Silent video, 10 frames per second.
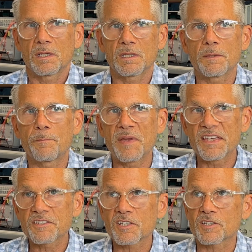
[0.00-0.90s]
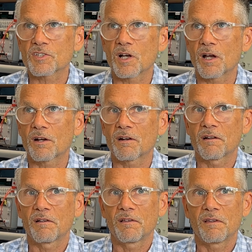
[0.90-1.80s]
the basics are,
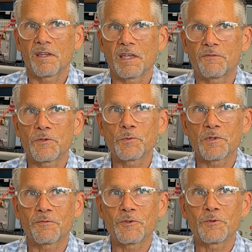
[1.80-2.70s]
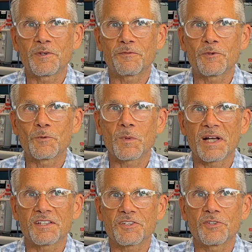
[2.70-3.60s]
if you
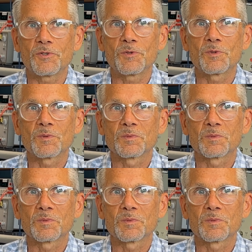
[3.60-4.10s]
want to